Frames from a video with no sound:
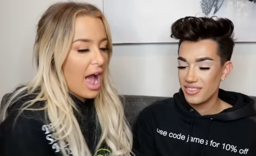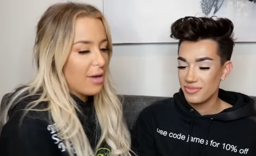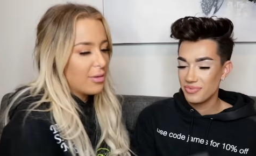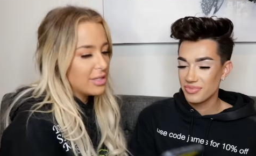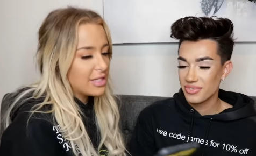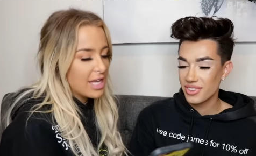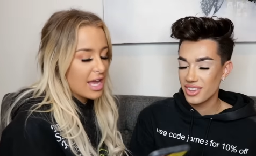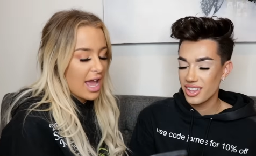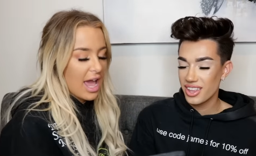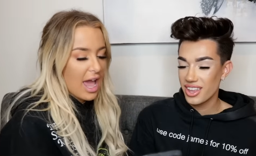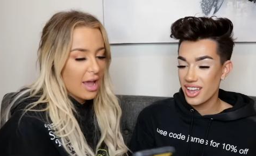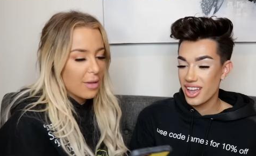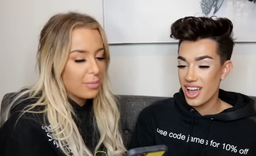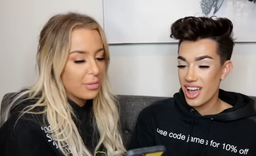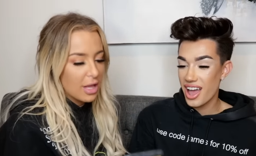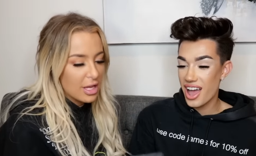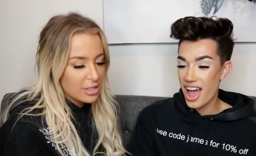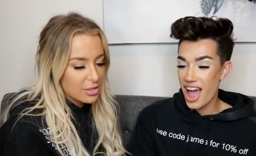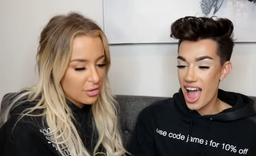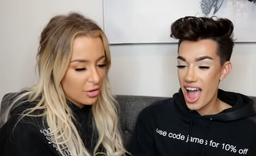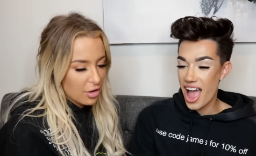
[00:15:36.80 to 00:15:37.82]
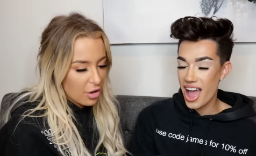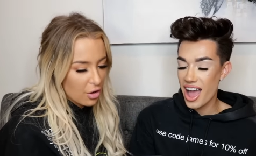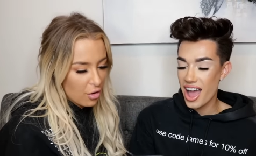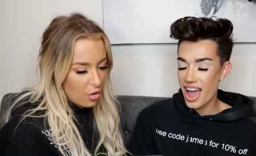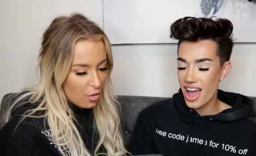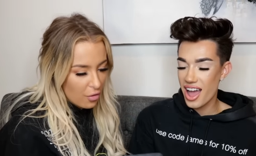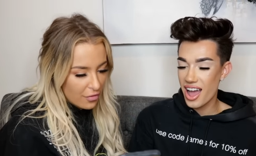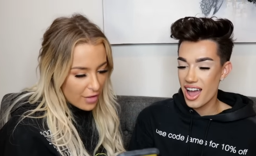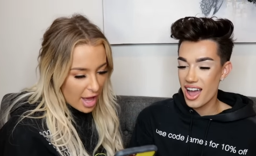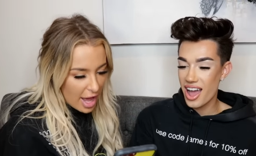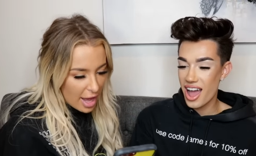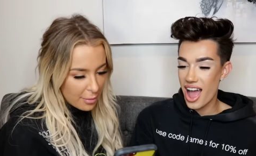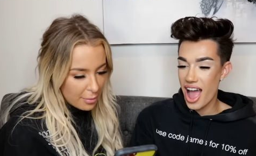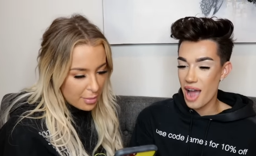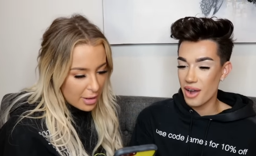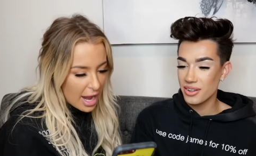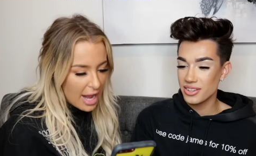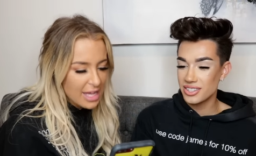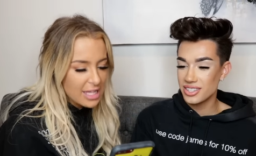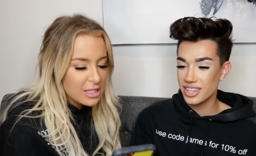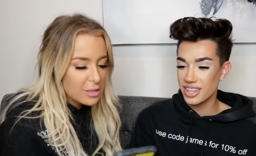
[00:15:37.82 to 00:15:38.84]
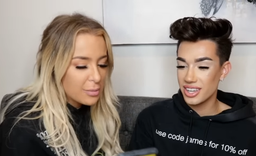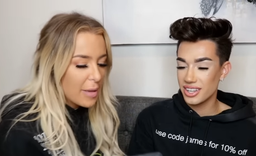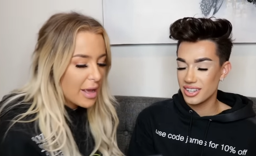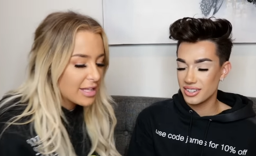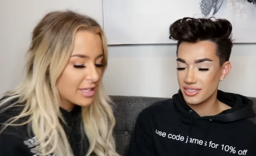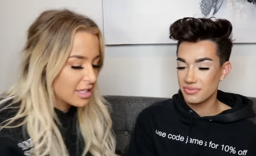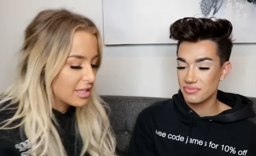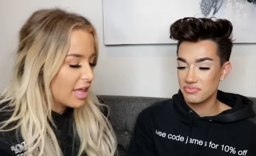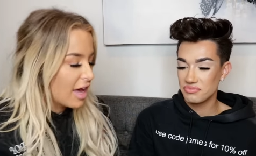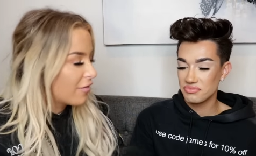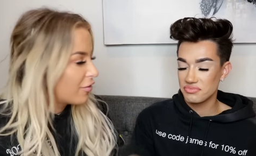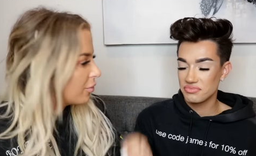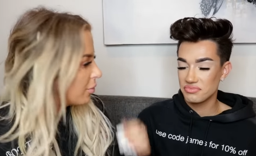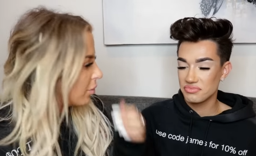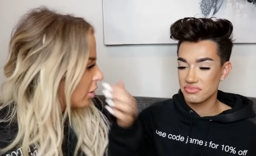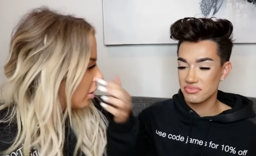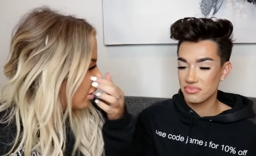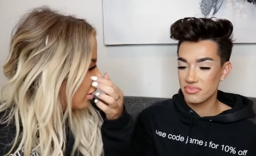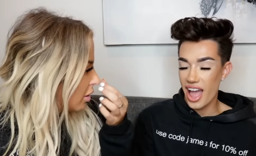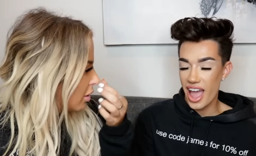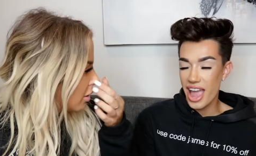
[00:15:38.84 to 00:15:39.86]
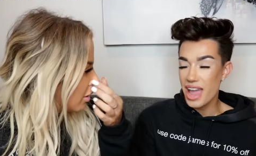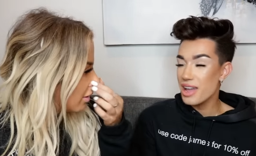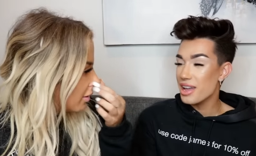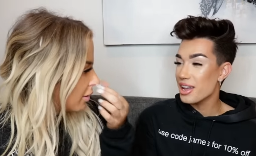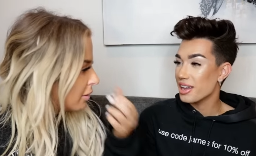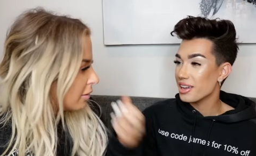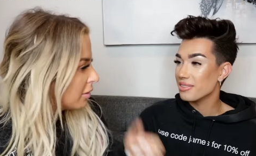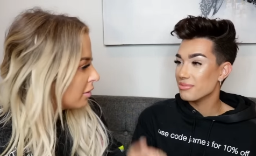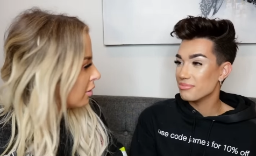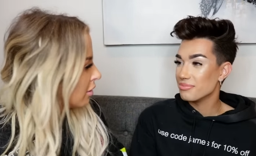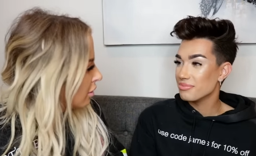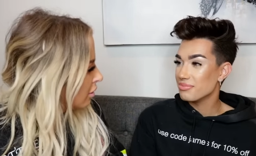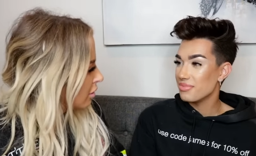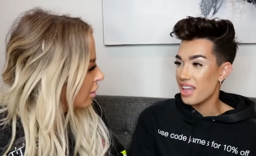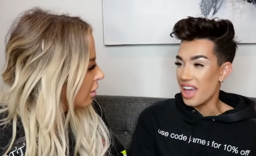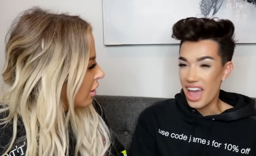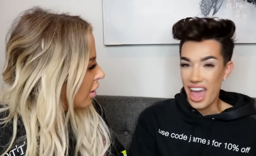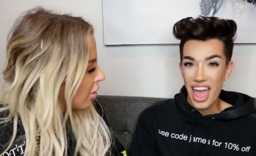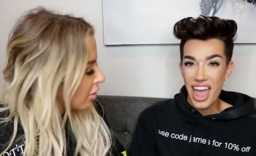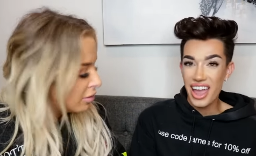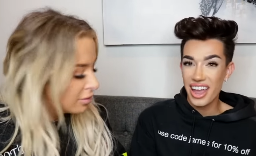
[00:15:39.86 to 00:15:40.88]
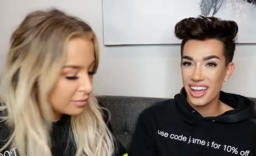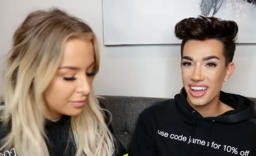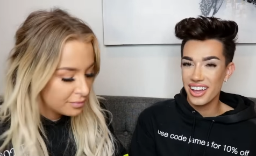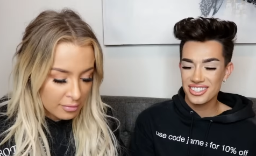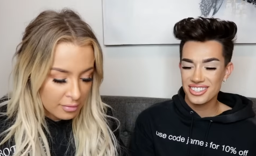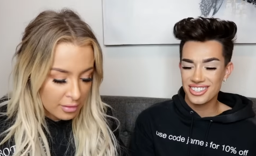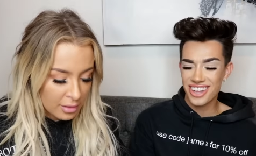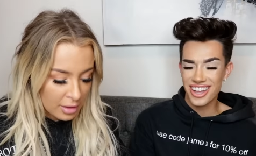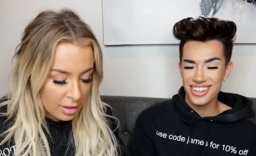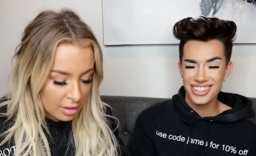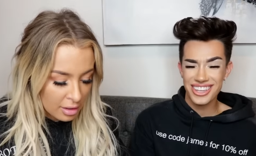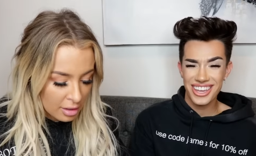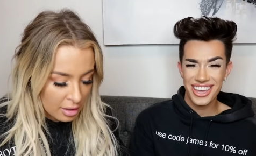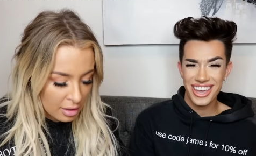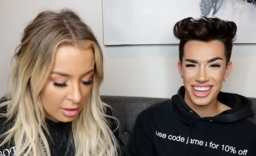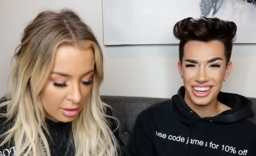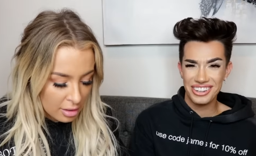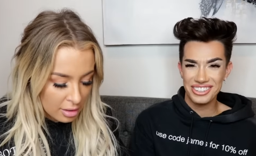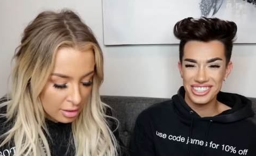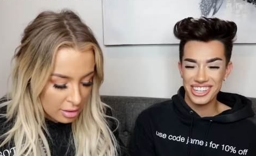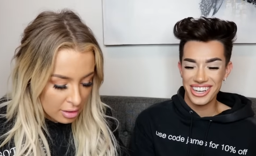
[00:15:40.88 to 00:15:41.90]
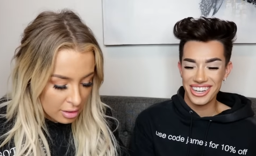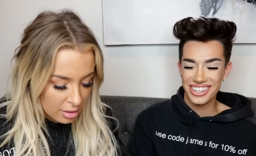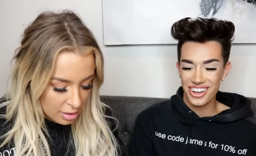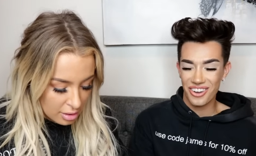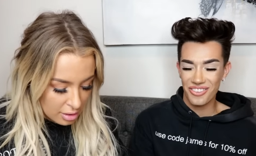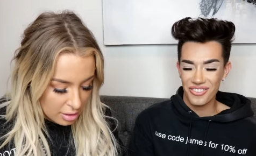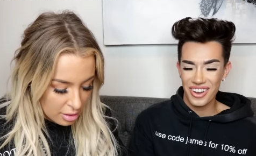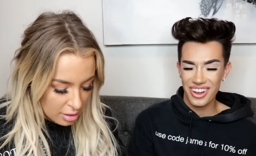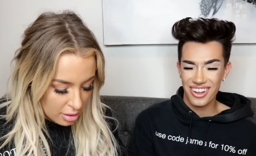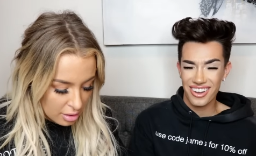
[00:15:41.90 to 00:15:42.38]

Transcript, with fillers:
Speaker 1: I
Speaker 2: would say A plus for her whole vibe, but I, I expected that from her. A you know? Hey,
Speaker 1: Stassie killed it. Oh my